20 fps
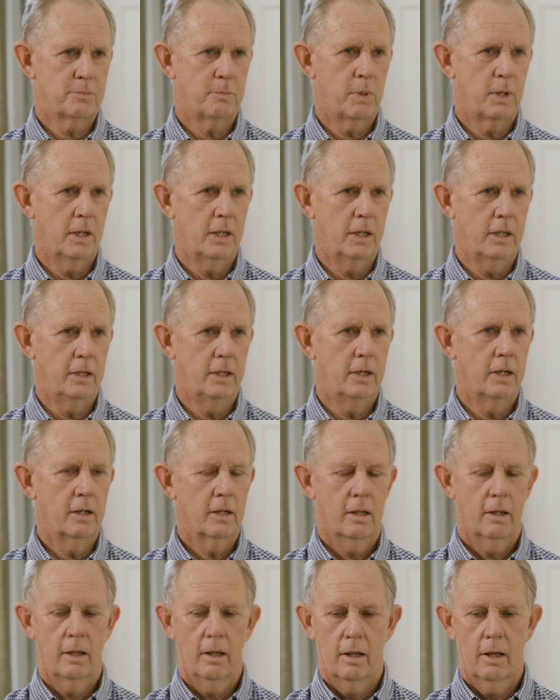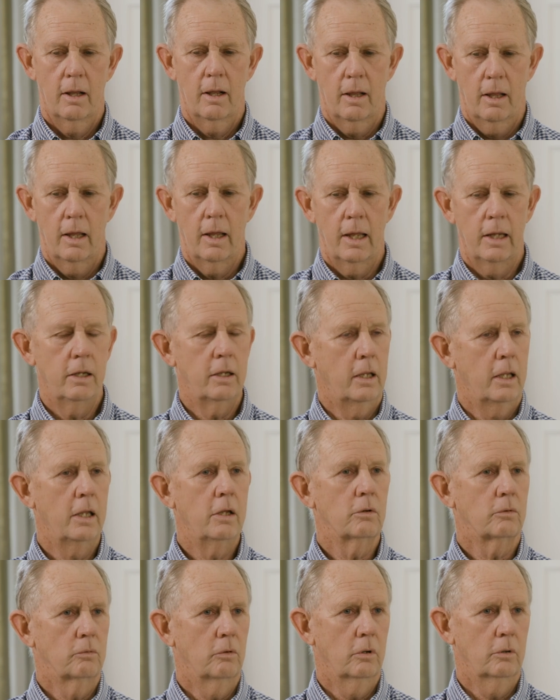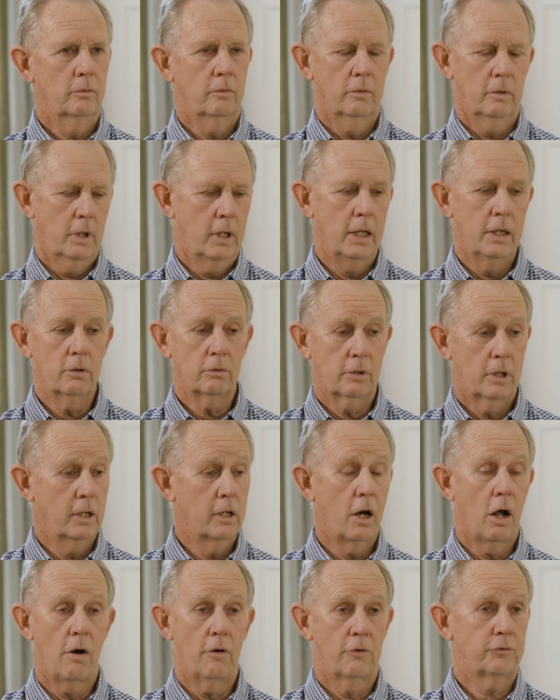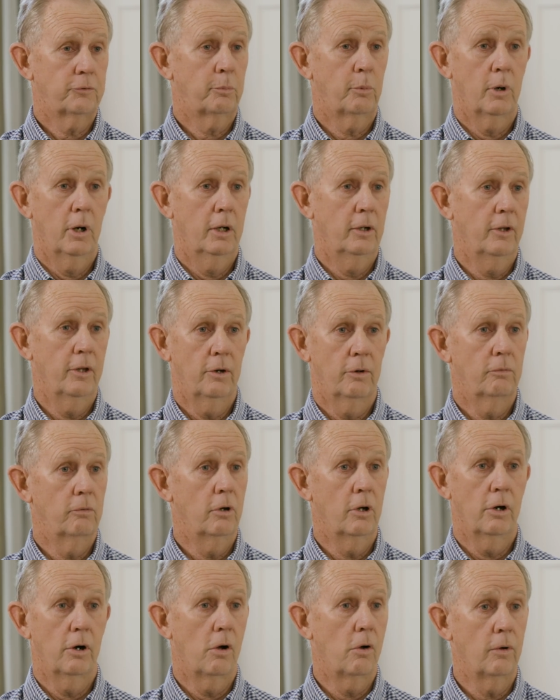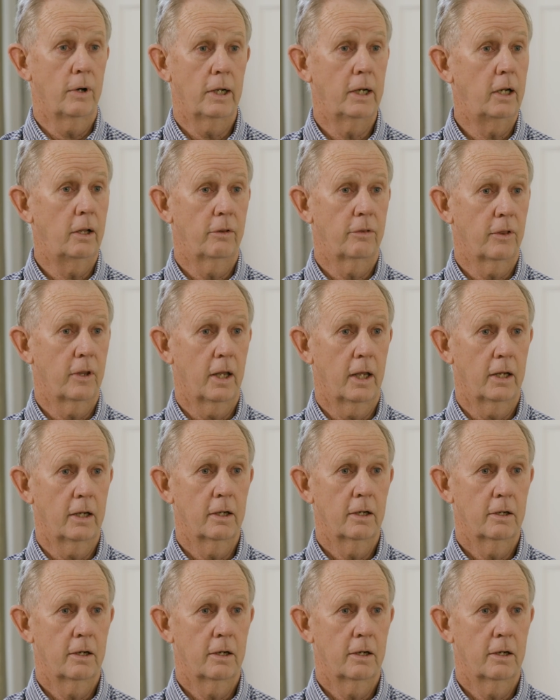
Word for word: speed, he, he'll, he'll get offspring that'll run on anything.